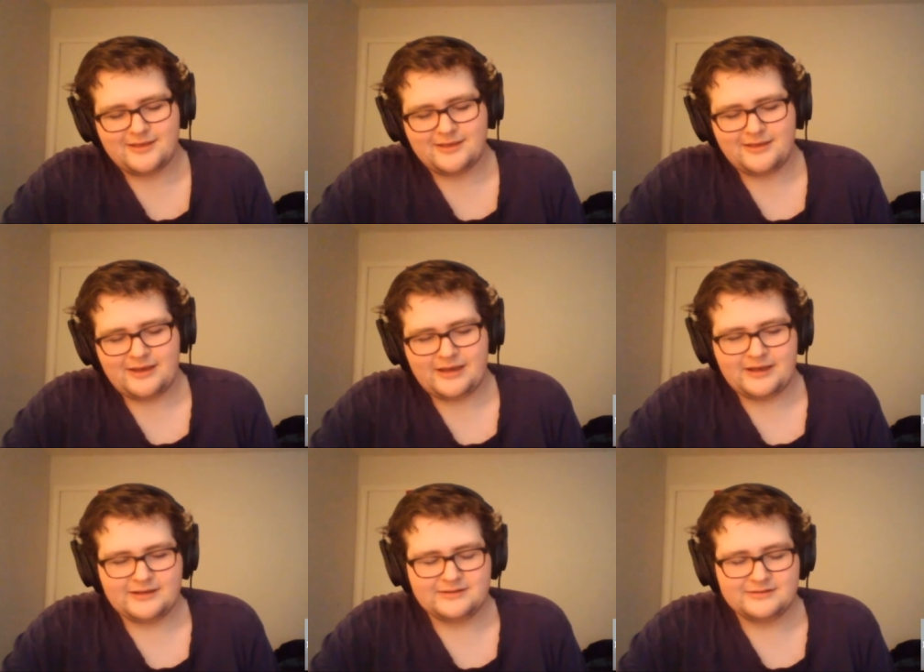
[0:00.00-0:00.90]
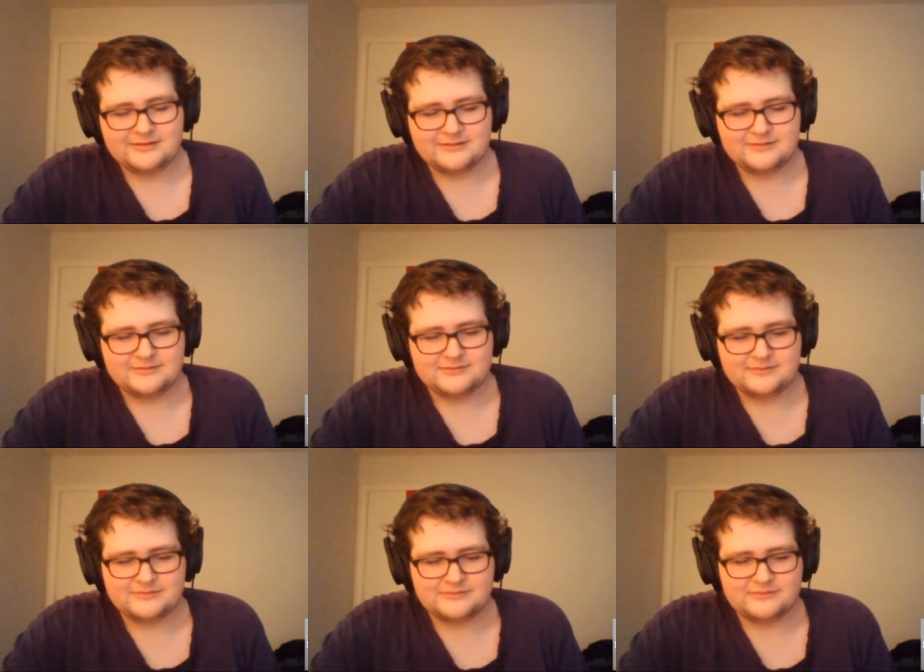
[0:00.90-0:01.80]
And
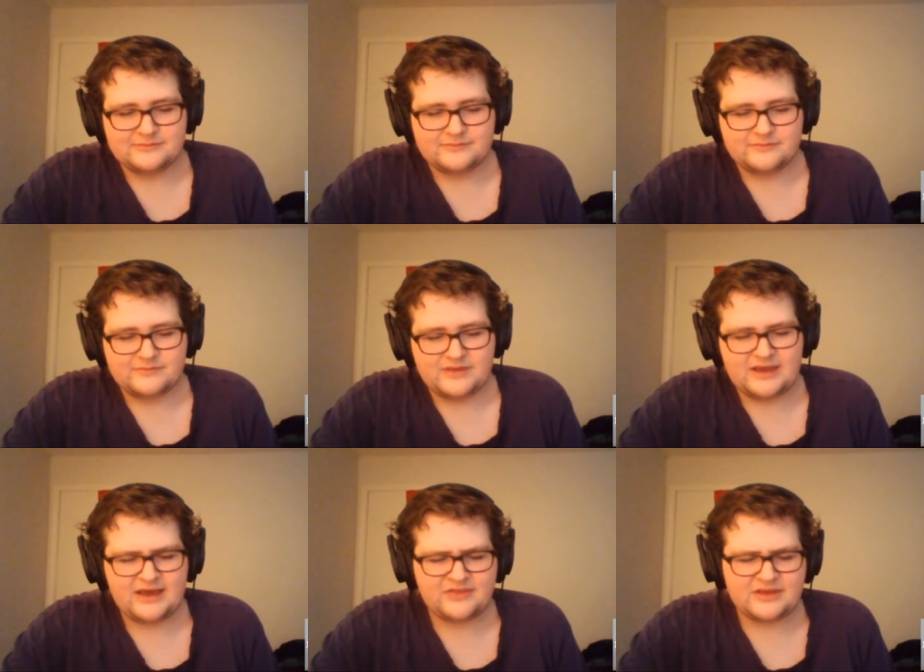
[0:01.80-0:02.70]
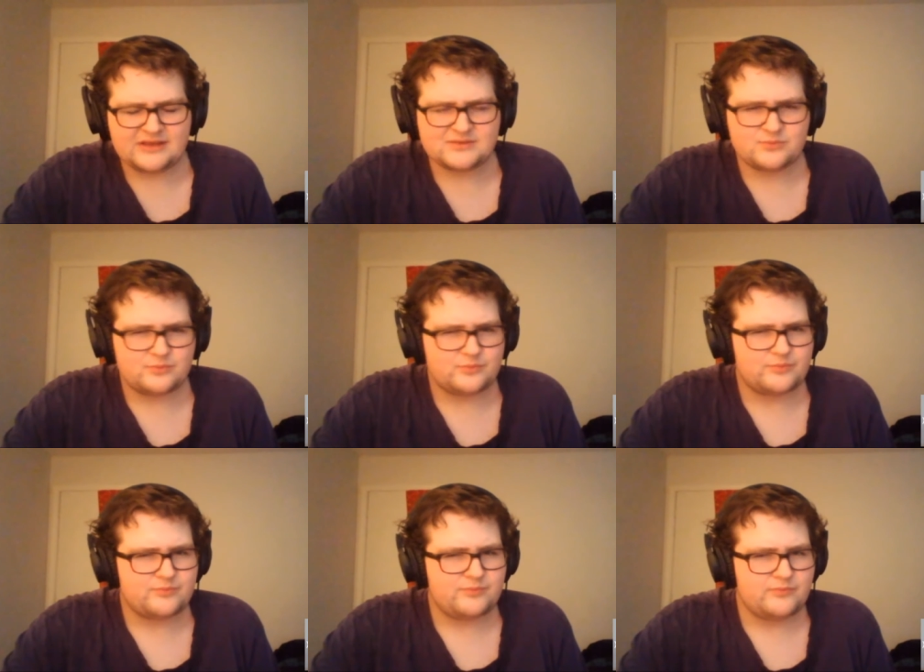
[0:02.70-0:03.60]
I think it's
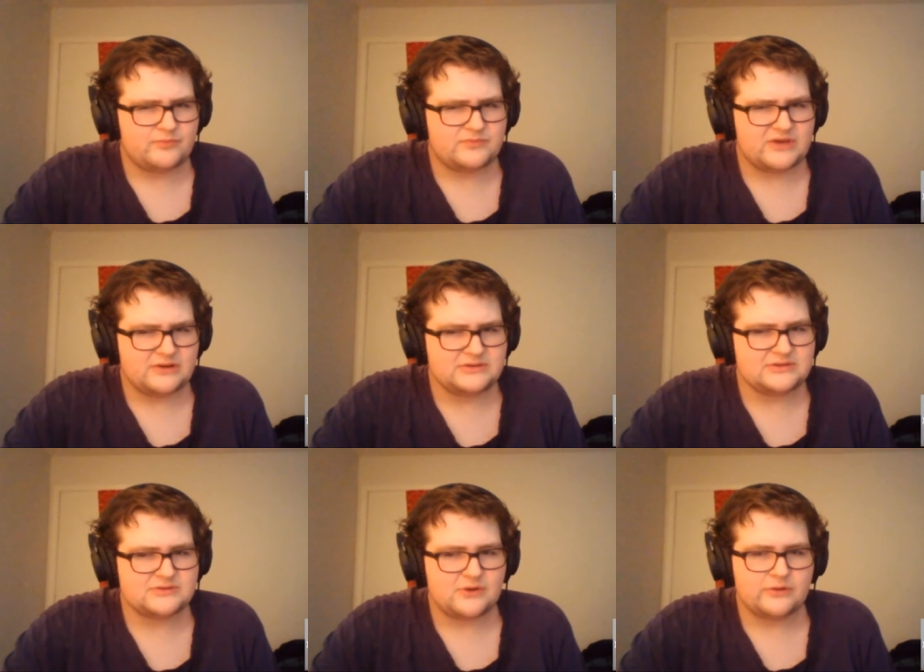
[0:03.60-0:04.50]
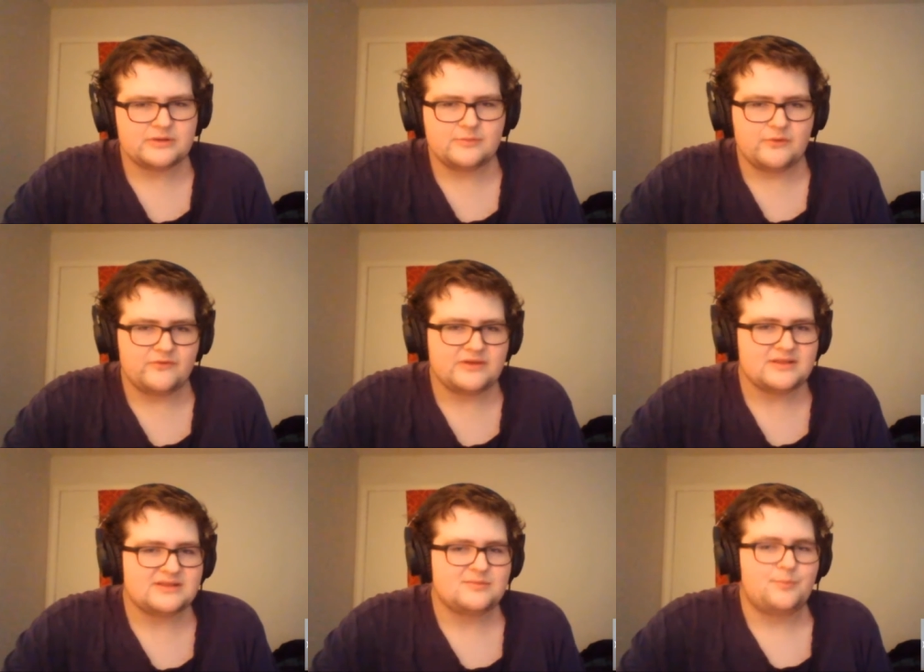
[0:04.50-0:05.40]
Tarantino's only movie
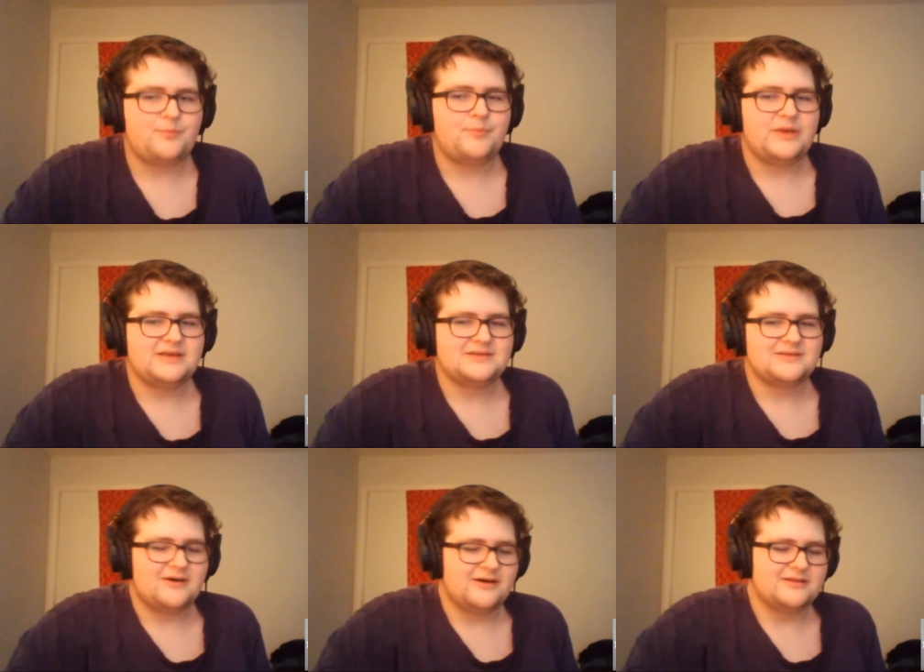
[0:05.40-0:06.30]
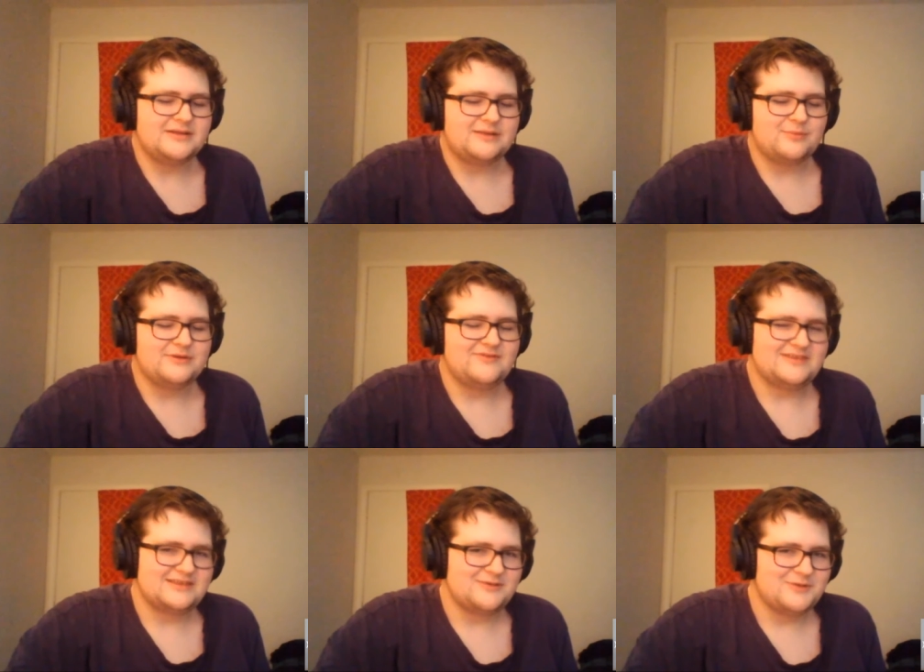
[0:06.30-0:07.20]
that's based on like
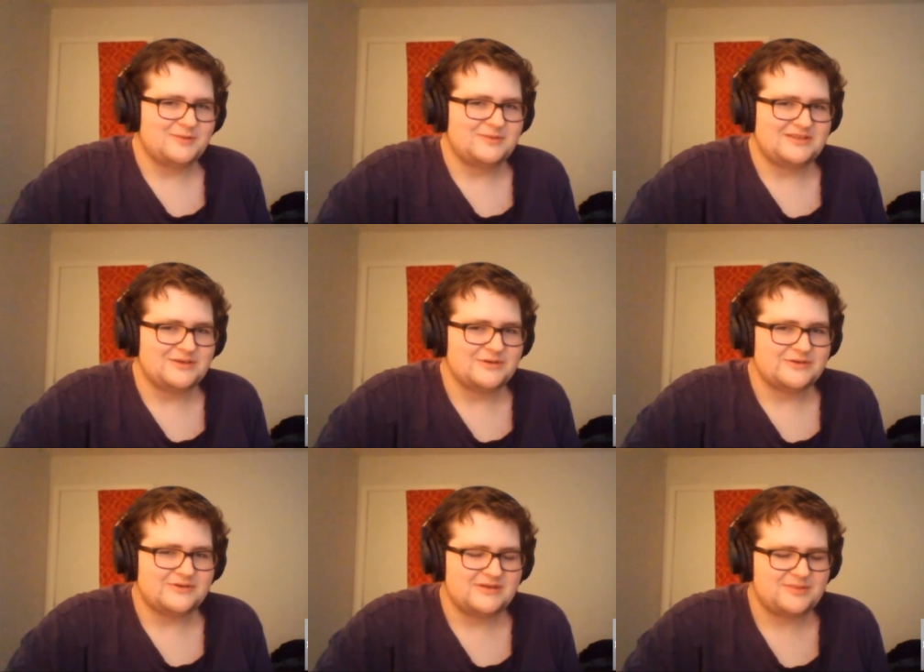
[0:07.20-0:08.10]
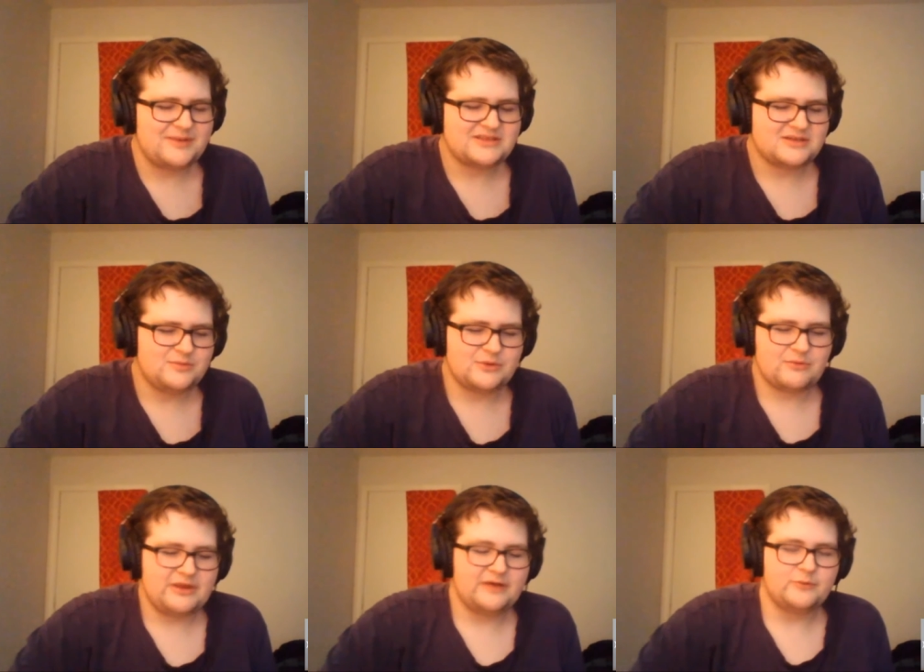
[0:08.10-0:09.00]
previously written material. It's based on a book
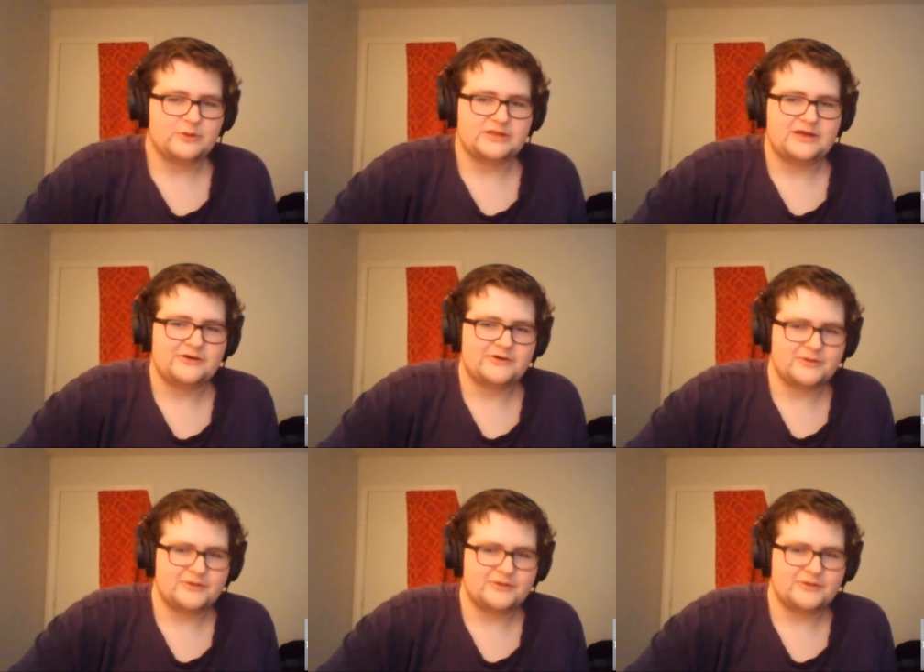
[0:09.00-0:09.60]
by Elmore Leonard.